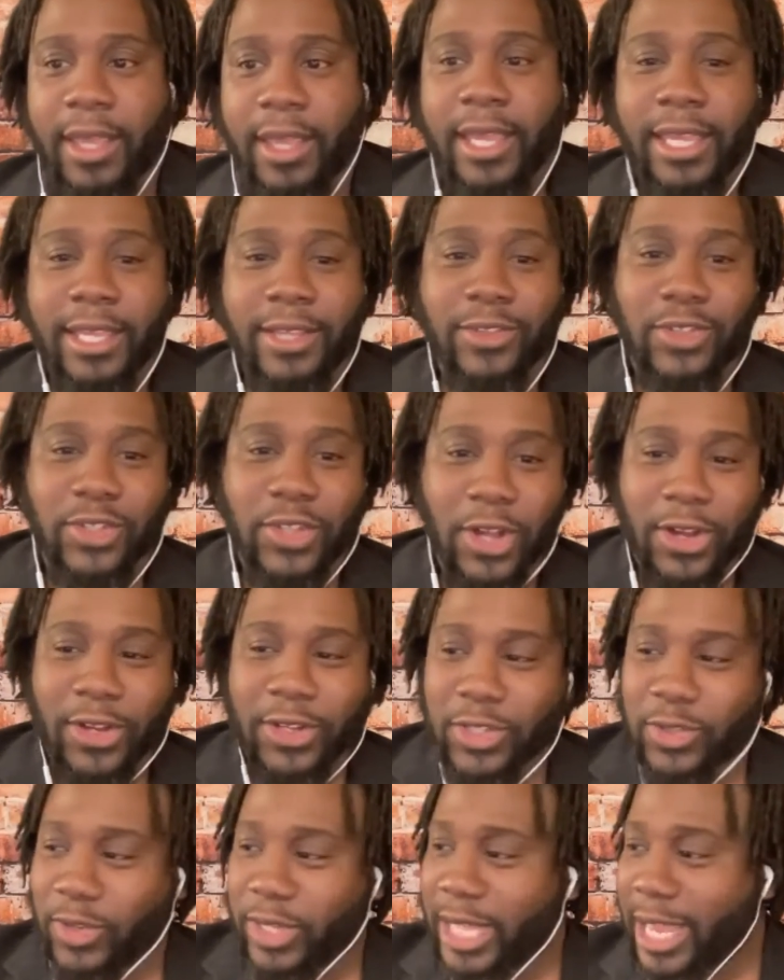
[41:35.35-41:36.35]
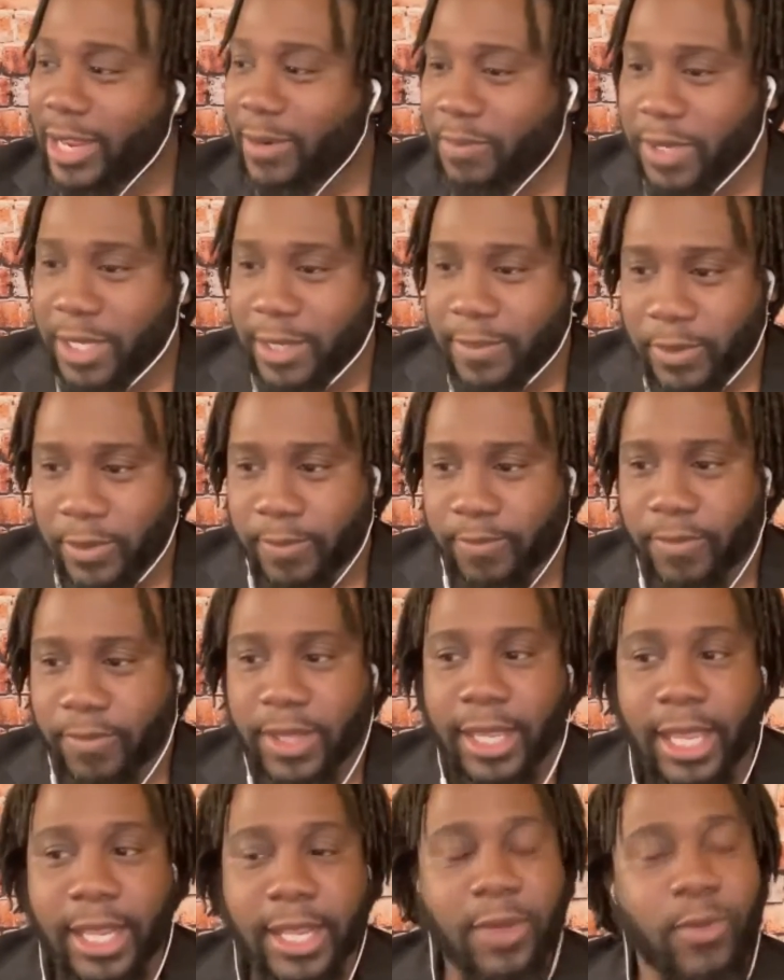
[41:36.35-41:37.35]
He is talking to a lot of people.
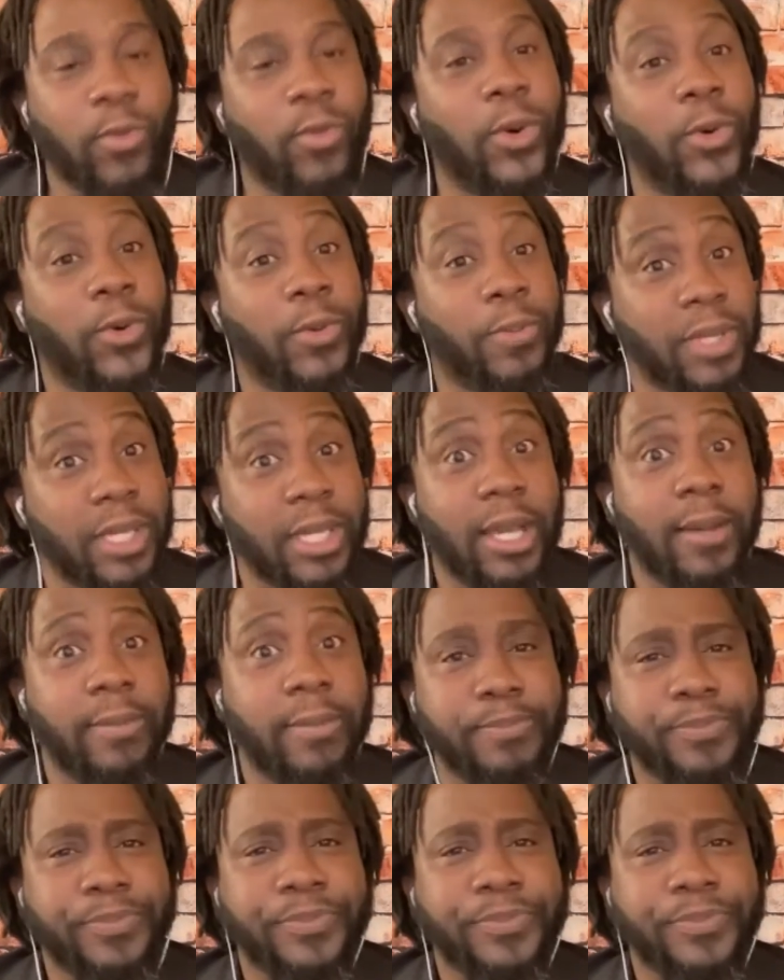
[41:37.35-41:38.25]
And it woke me up.